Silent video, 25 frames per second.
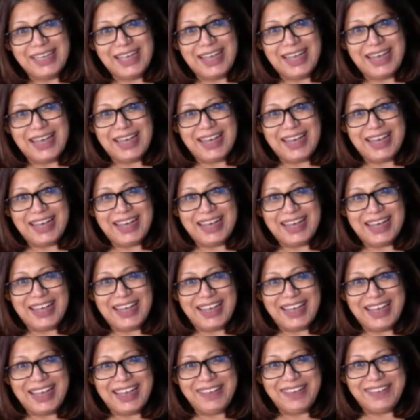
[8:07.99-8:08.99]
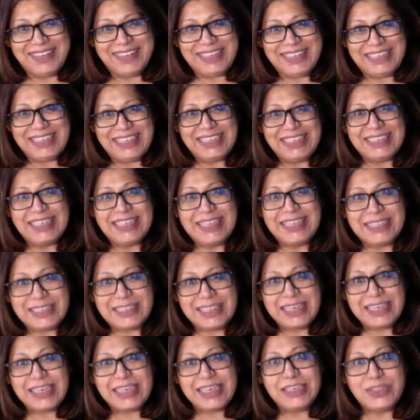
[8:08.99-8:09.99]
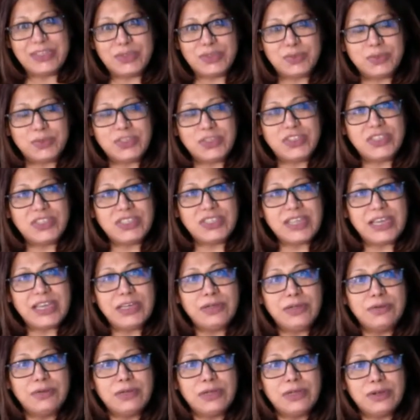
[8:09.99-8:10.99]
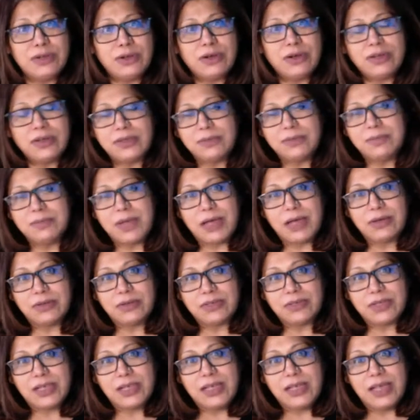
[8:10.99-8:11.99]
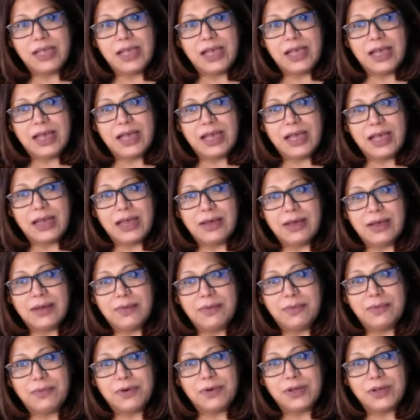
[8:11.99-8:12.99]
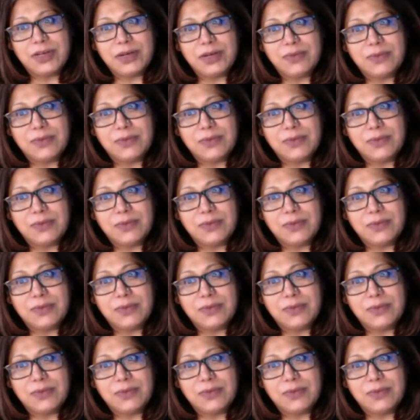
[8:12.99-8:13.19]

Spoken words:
I mean, these are things which tell you a lot about